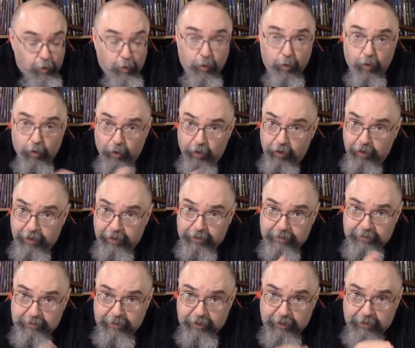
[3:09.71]
or it
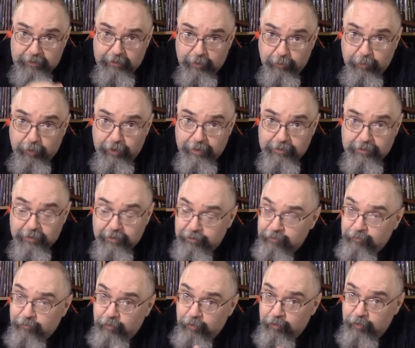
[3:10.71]
sets the precedence
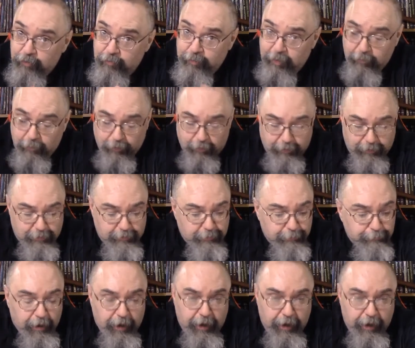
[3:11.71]
for new memories.